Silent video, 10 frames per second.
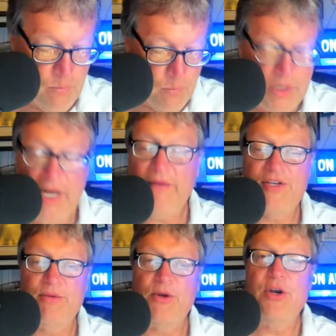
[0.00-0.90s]
we're going to give you
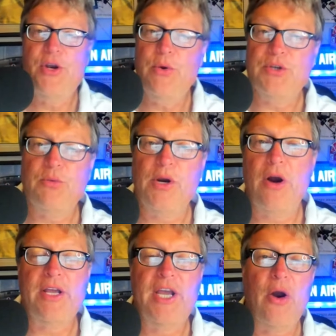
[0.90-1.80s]
some good news
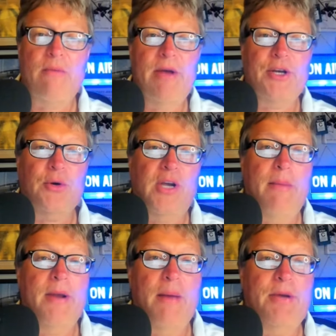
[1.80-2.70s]
regarding Garrett Mitchell
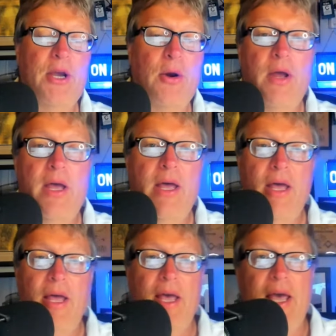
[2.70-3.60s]
coming up here
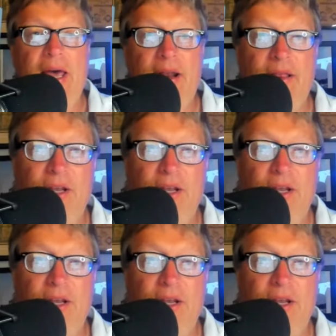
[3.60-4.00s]
in a